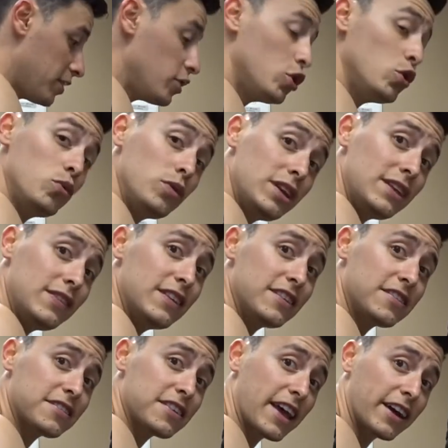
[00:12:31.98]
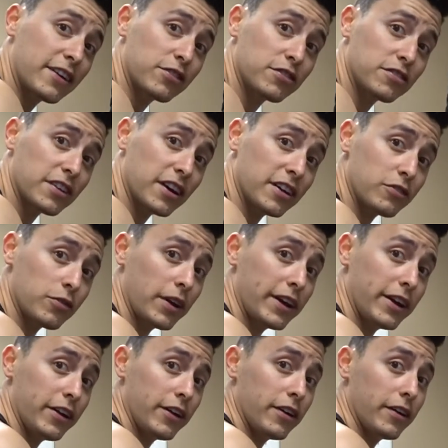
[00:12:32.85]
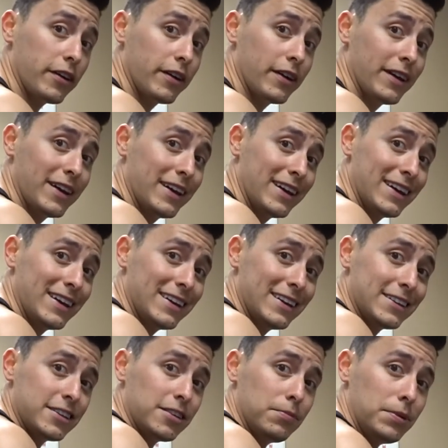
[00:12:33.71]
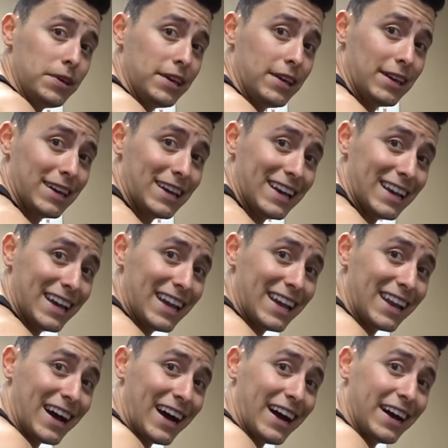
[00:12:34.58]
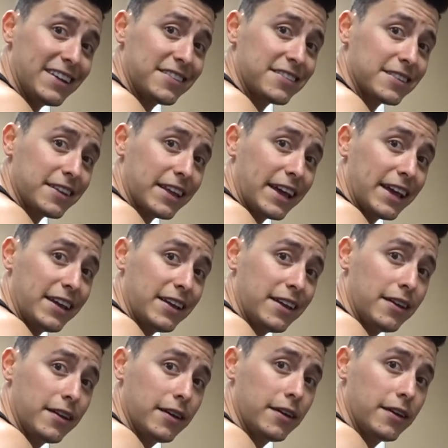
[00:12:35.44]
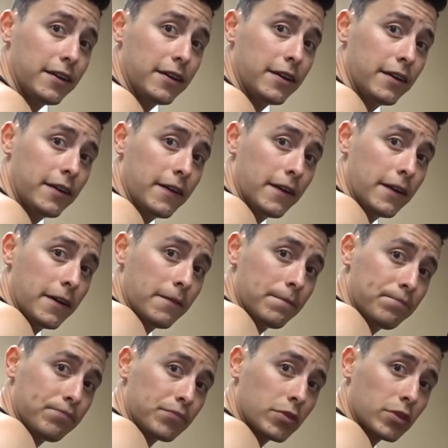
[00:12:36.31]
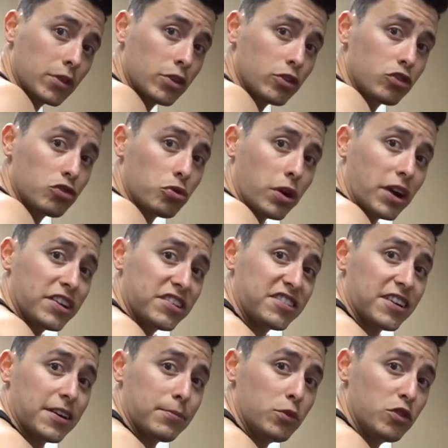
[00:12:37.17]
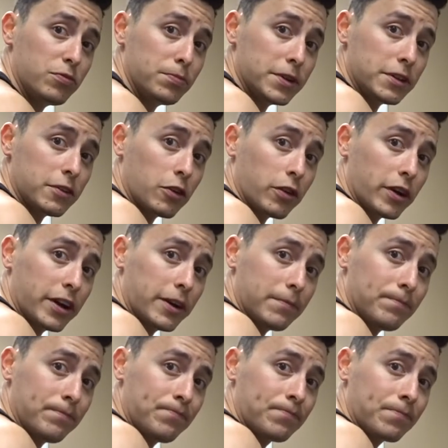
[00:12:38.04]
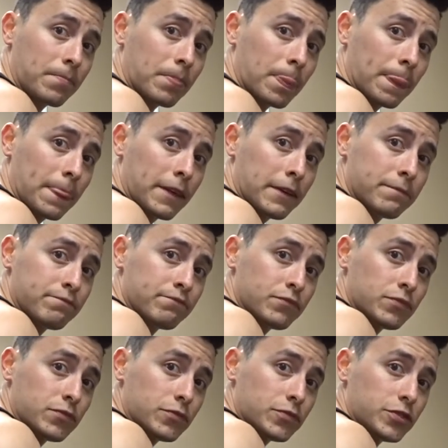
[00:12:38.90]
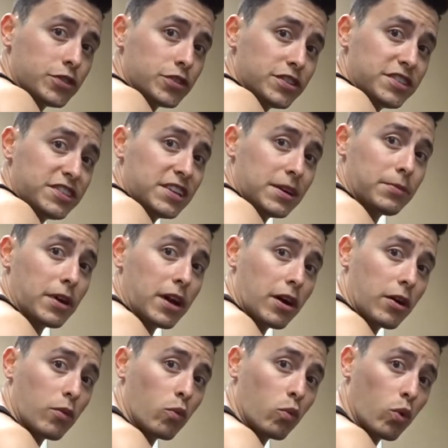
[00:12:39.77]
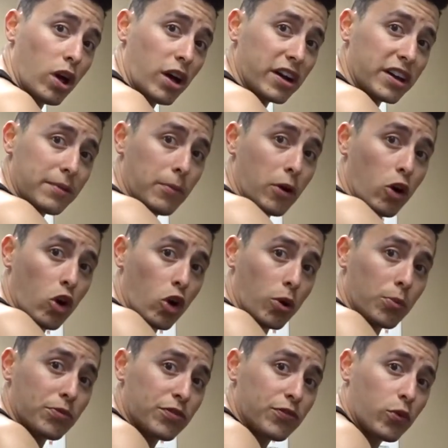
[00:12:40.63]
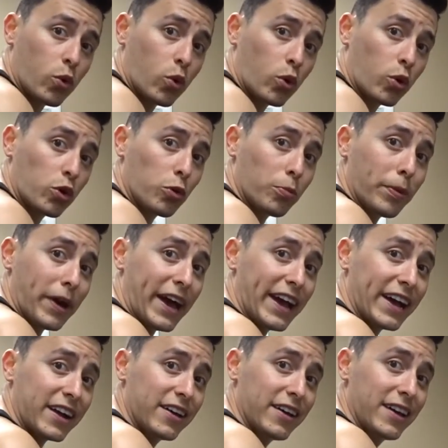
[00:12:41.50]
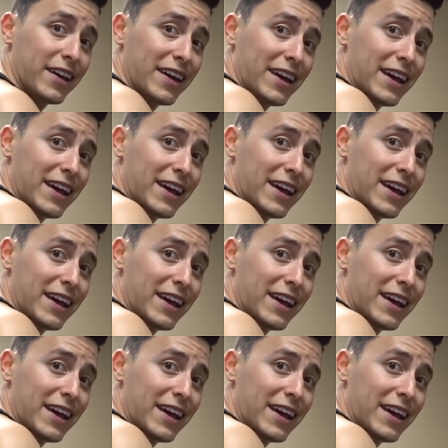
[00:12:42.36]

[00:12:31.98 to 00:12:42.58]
You need this exercise right here to be an isolated tricep movement, alright? So you see I'm not rocking my arms forward or back.